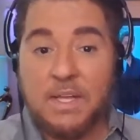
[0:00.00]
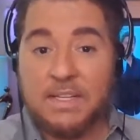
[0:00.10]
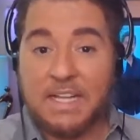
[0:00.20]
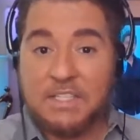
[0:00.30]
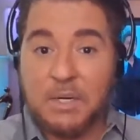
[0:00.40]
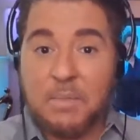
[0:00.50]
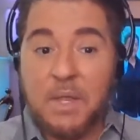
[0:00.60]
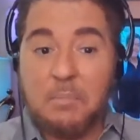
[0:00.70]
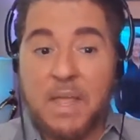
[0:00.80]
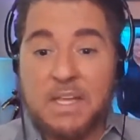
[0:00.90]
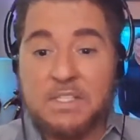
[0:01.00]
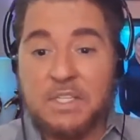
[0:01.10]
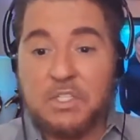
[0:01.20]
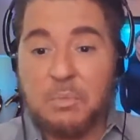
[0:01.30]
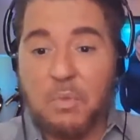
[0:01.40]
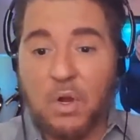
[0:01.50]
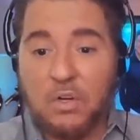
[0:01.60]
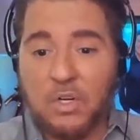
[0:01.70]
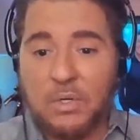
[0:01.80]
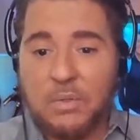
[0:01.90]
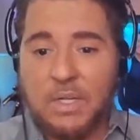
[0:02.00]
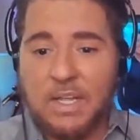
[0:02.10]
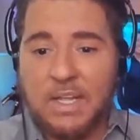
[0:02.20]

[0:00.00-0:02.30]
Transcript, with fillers: That's going to be amazing tomorrow.